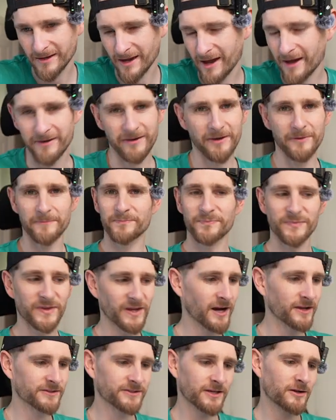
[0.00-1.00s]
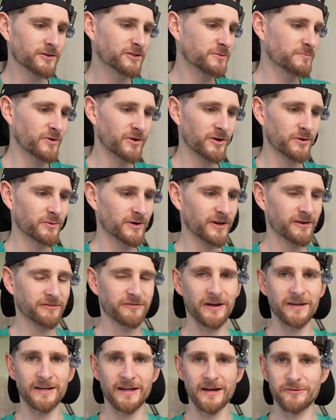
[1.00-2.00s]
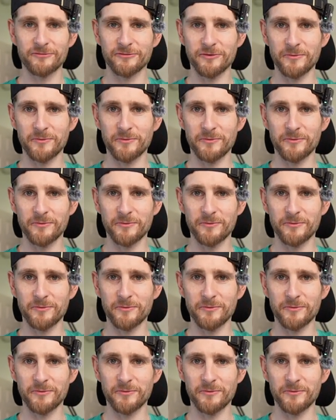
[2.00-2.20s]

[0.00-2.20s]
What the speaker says: I don't know. I'll tell you tomorrow what I find out